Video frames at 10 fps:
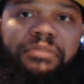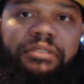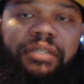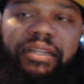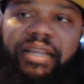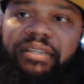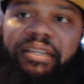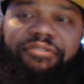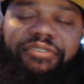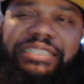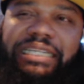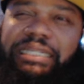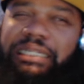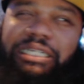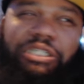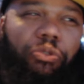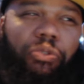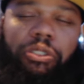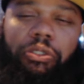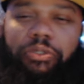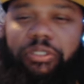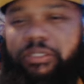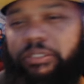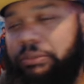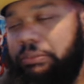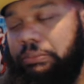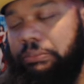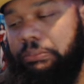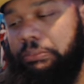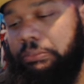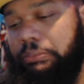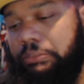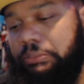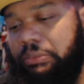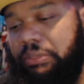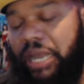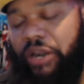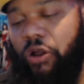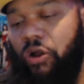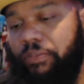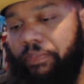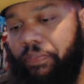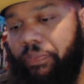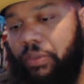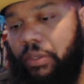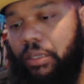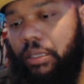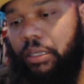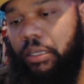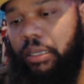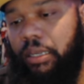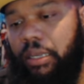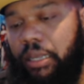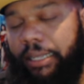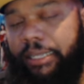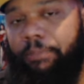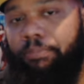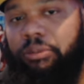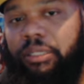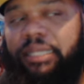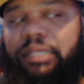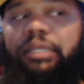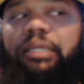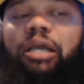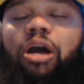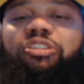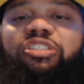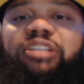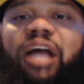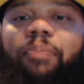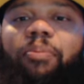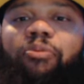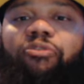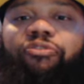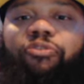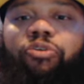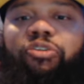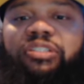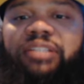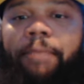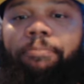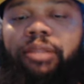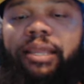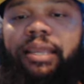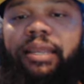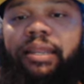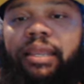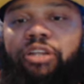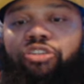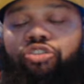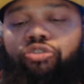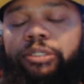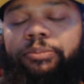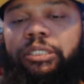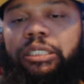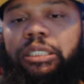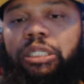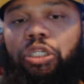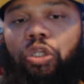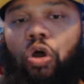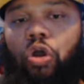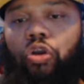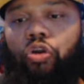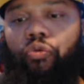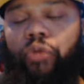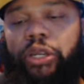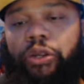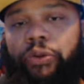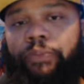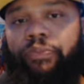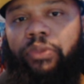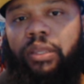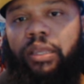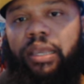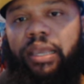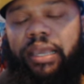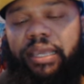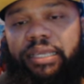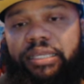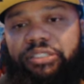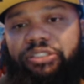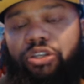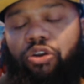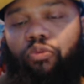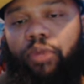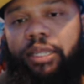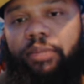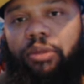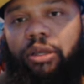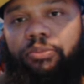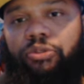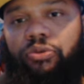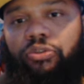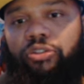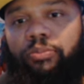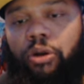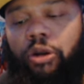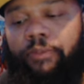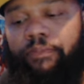And that defense cannot go unnoticed. Mm-mm, not at all. A completely unstoppable force that played an extremely long career is Kareem Abdul-Jabbar.